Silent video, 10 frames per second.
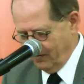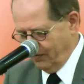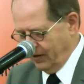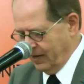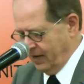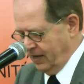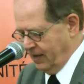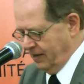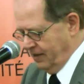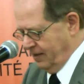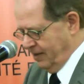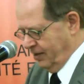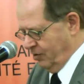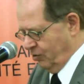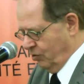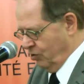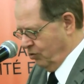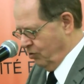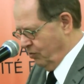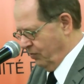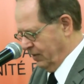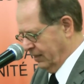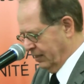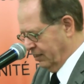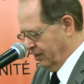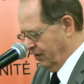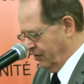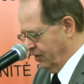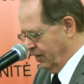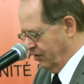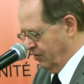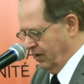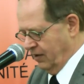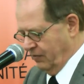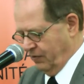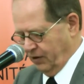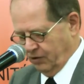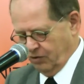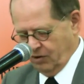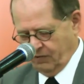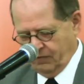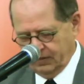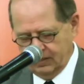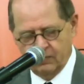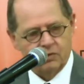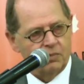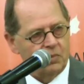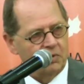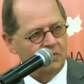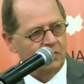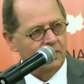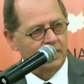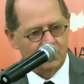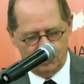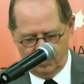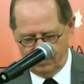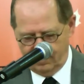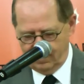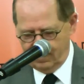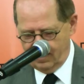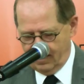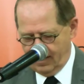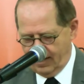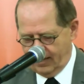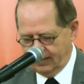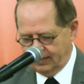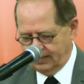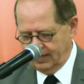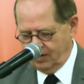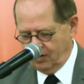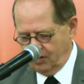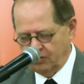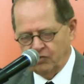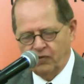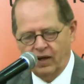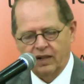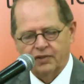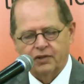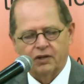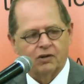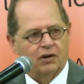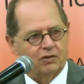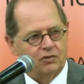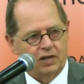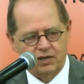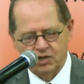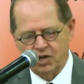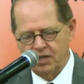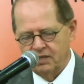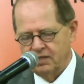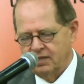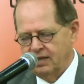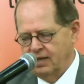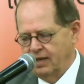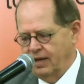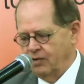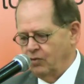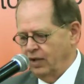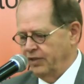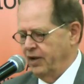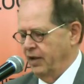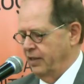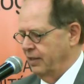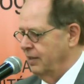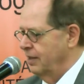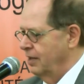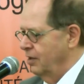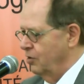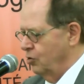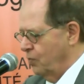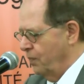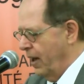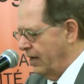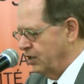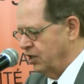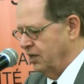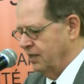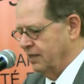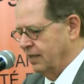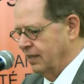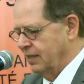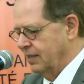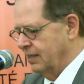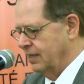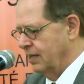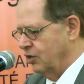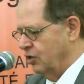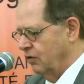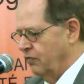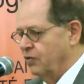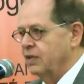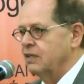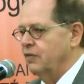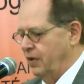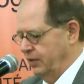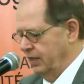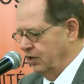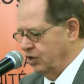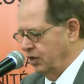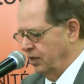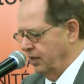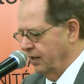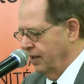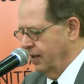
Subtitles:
Finally, to you, Mrs. Laverne Henry, founder of Victim Support Foundation, I say a heartfelt congratulations and well done. Your passions and dedication for this foundation